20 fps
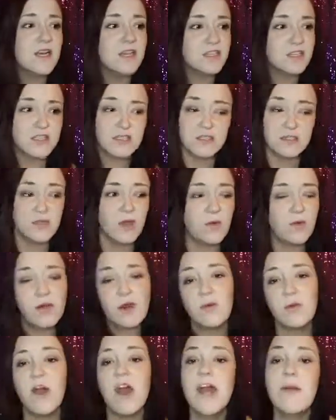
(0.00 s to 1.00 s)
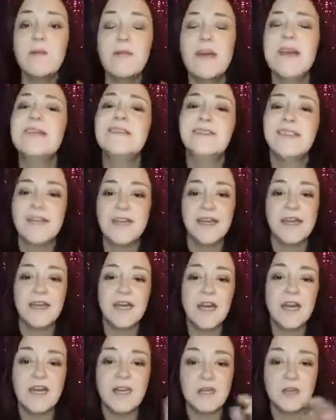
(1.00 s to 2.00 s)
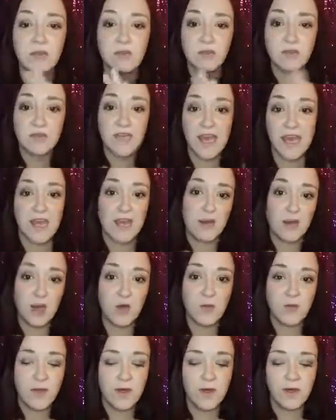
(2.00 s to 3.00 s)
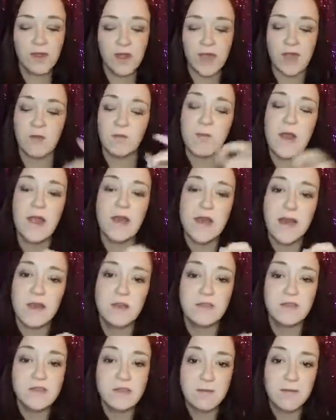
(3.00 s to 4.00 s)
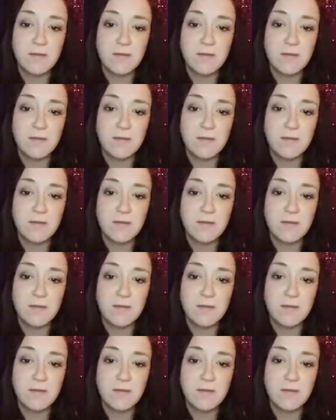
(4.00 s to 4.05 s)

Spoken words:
just go in a quiet place and take a notebook and write down some